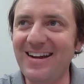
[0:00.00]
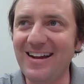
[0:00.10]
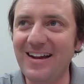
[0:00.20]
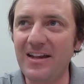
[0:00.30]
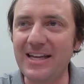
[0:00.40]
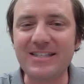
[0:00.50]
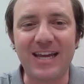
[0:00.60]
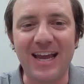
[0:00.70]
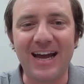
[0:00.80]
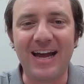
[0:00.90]

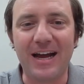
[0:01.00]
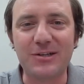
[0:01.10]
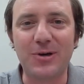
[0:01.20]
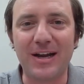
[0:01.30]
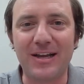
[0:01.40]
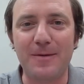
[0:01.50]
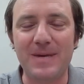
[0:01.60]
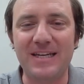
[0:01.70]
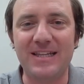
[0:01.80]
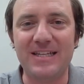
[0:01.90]
I try and come into
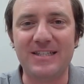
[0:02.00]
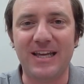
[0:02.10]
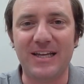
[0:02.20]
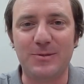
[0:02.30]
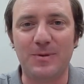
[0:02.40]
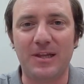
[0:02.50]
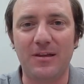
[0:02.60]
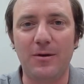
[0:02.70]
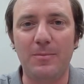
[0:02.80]
these things with a little bit